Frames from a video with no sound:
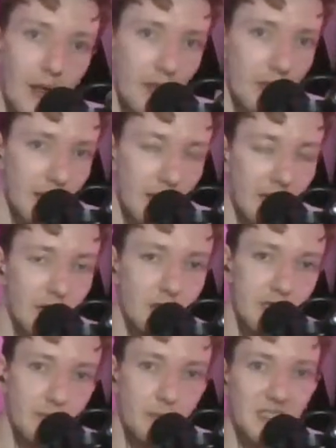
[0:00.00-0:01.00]
The
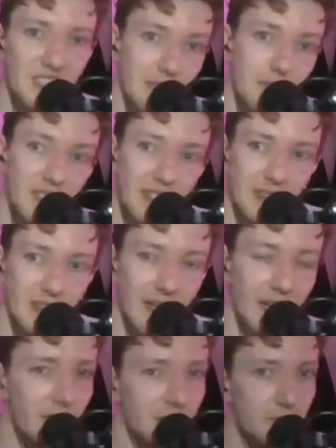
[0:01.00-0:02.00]
increase in policing in particular
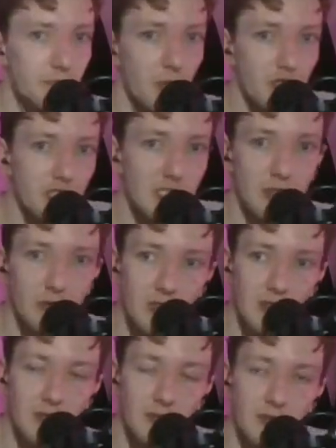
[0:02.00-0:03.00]
areas pushes those
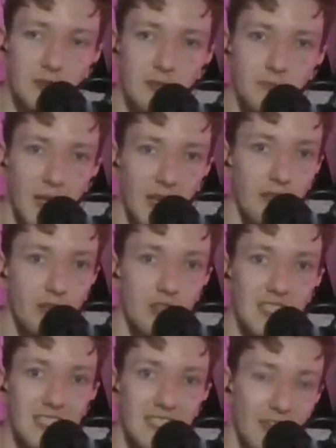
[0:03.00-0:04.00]
behaviours
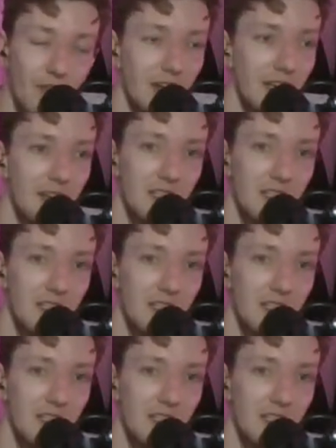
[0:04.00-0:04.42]
into different areas,